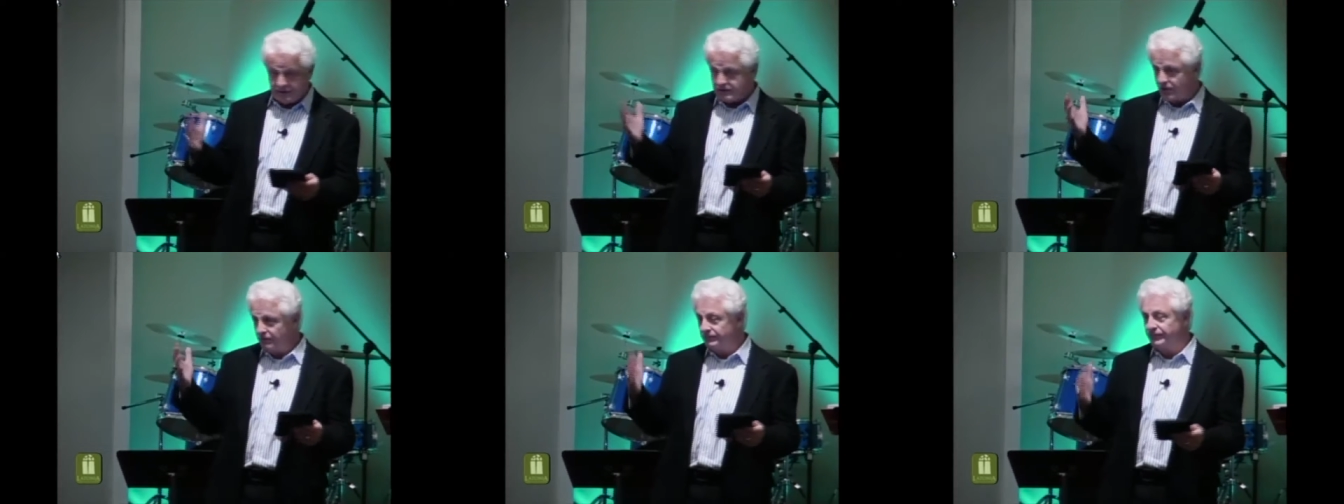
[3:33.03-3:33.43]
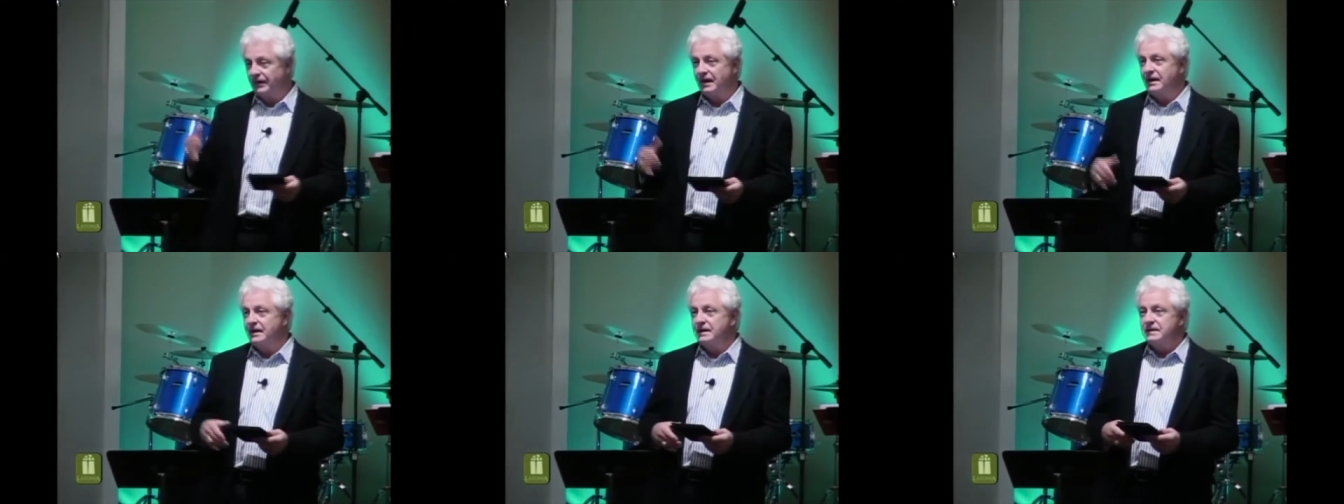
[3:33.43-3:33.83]
And so
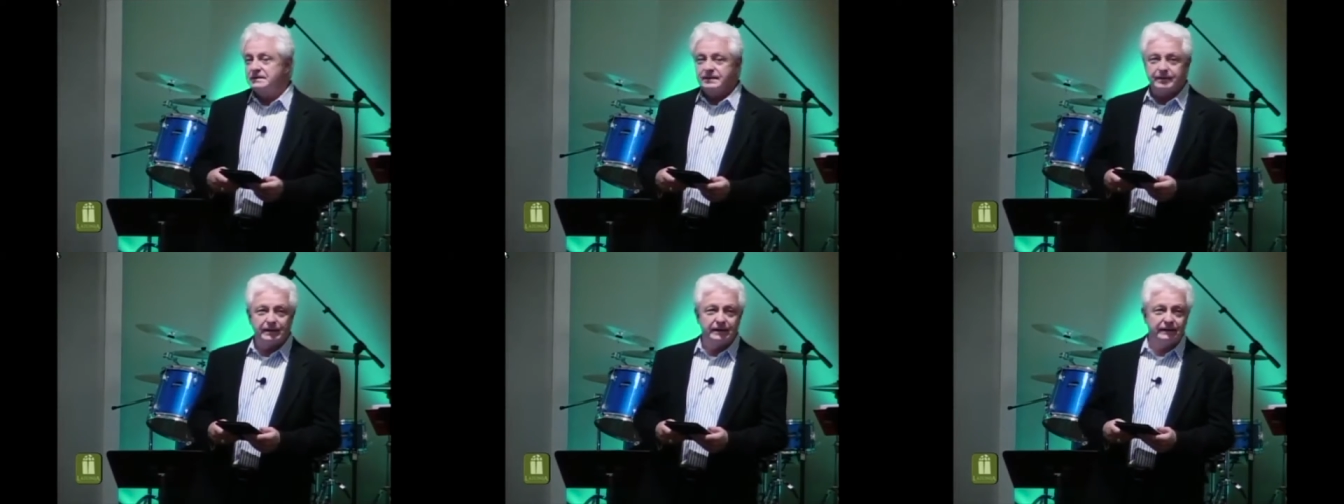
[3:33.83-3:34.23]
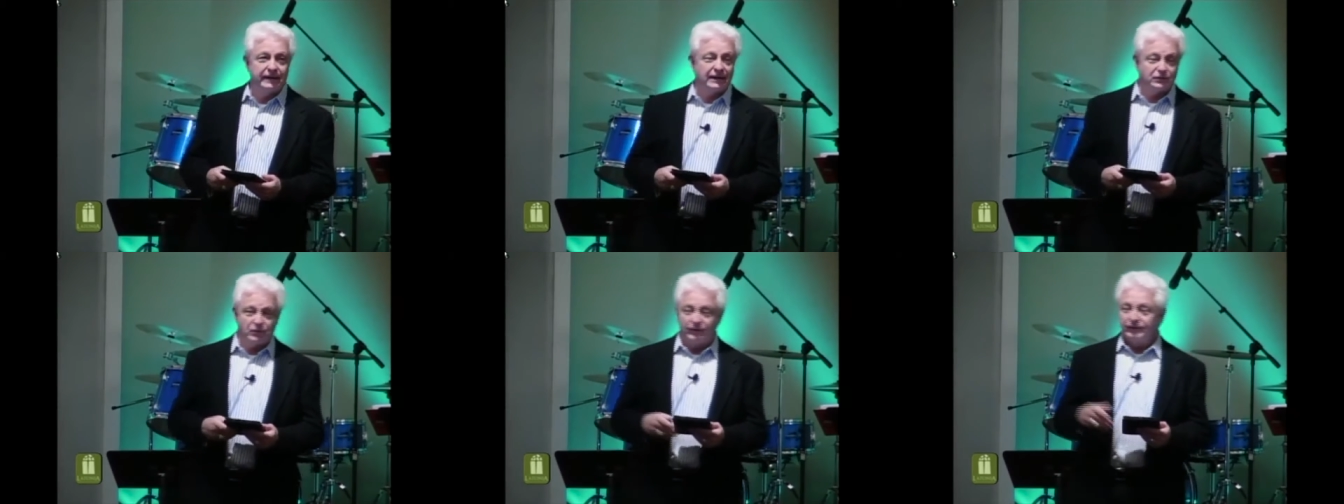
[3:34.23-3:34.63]
typically
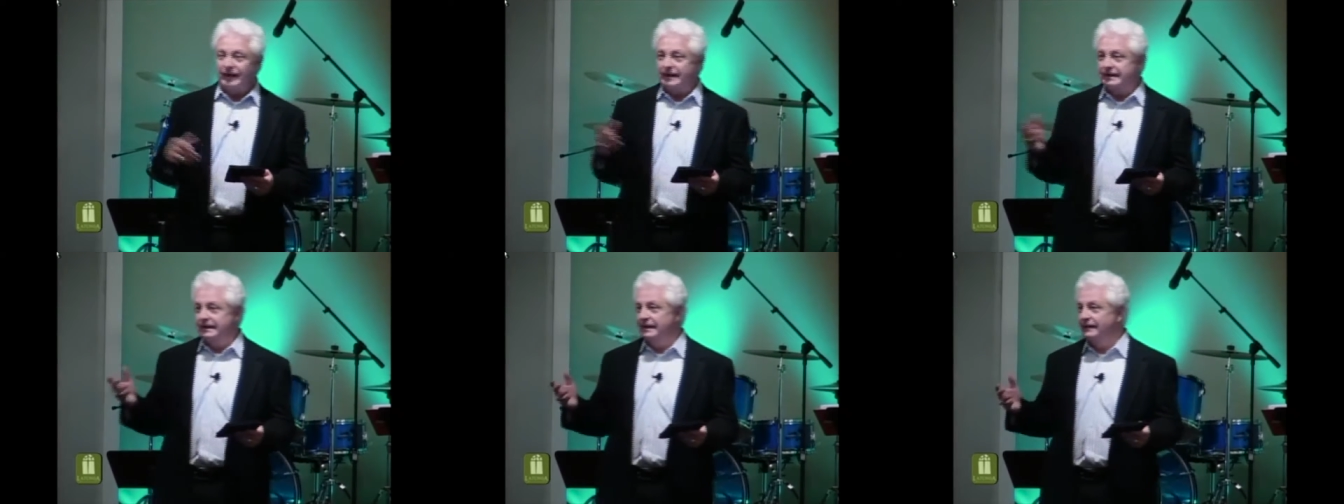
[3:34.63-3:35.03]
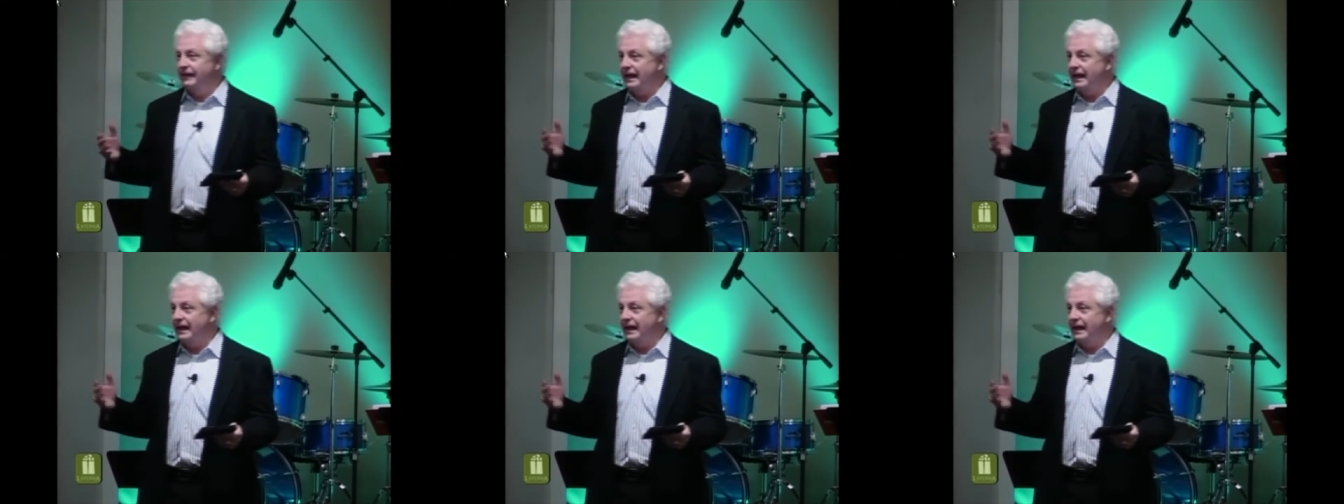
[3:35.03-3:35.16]
that's what they did.